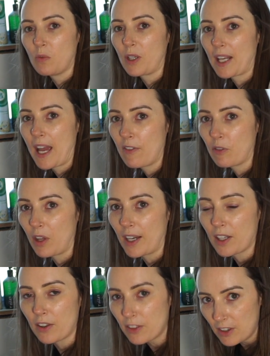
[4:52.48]
want to have
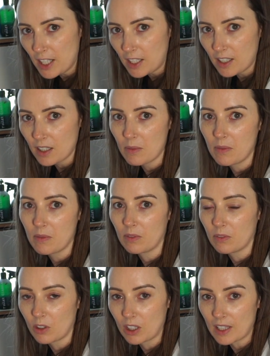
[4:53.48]
like thick
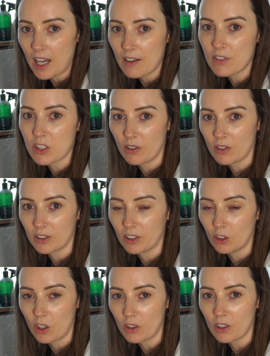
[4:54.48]
gloves
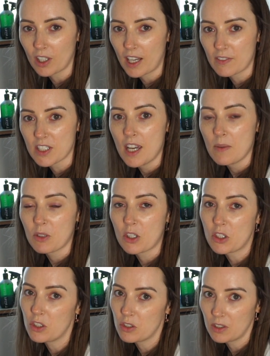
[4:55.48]
on, long gloves,
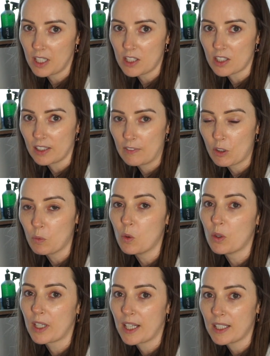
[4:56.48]
because you do need to leave the
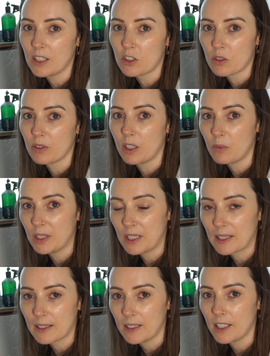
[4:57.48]
water in the toilet when
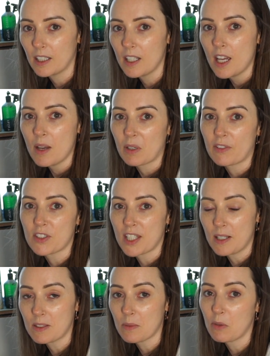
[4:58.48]
you're cleaning it. But I've
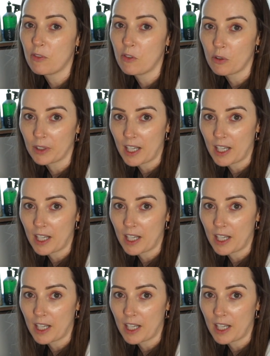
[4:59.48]
seen some before and